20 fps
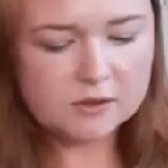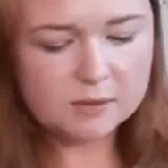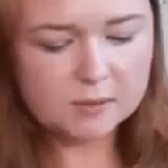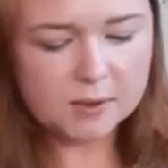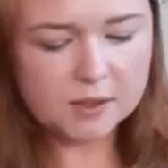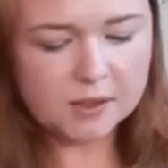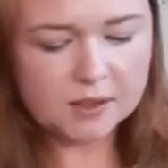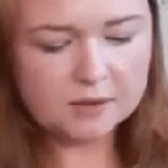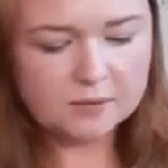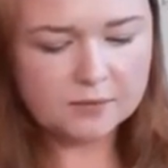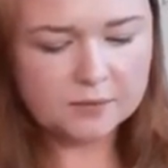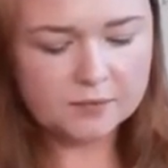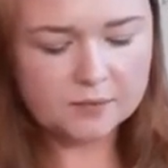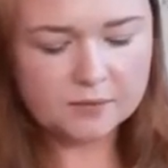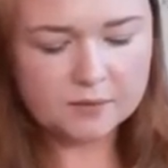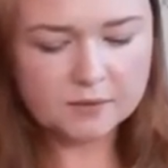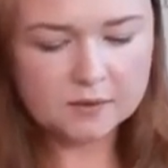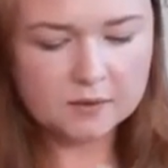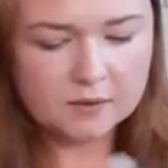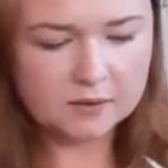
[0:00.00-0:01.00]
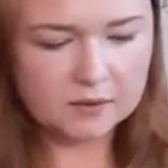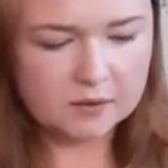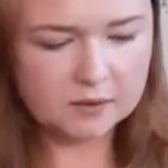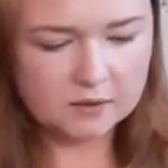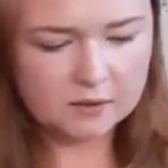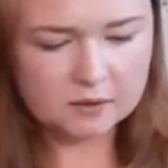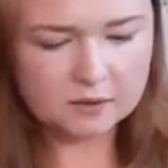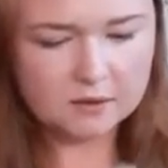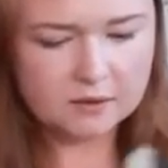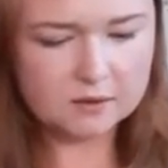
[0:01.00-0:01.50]
wire
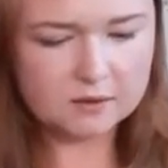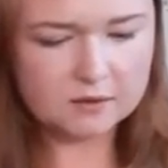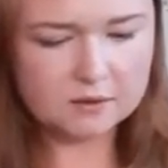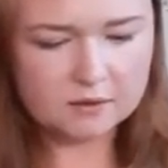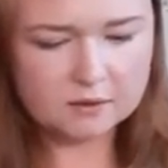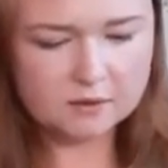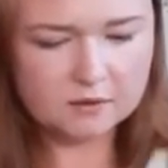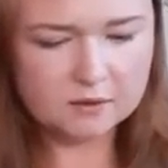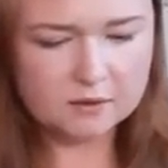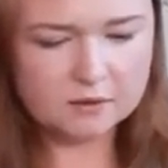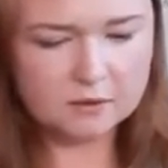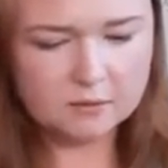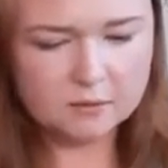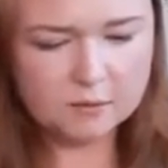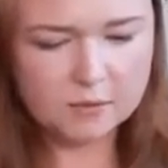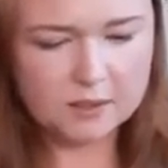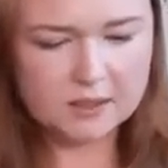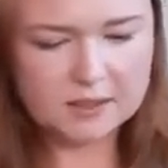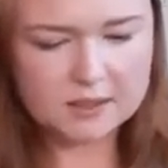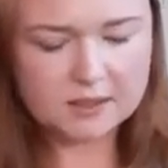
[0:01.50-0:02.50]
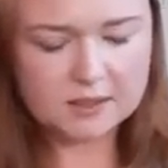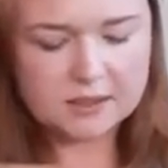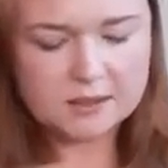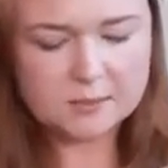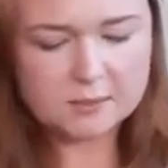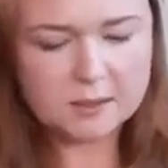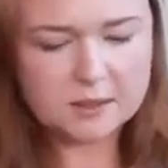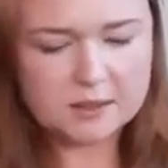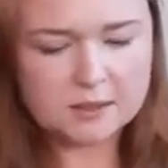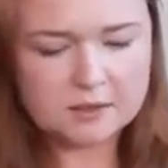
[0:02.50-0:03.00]
and unwind a little
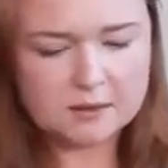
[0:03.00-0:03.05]
bit.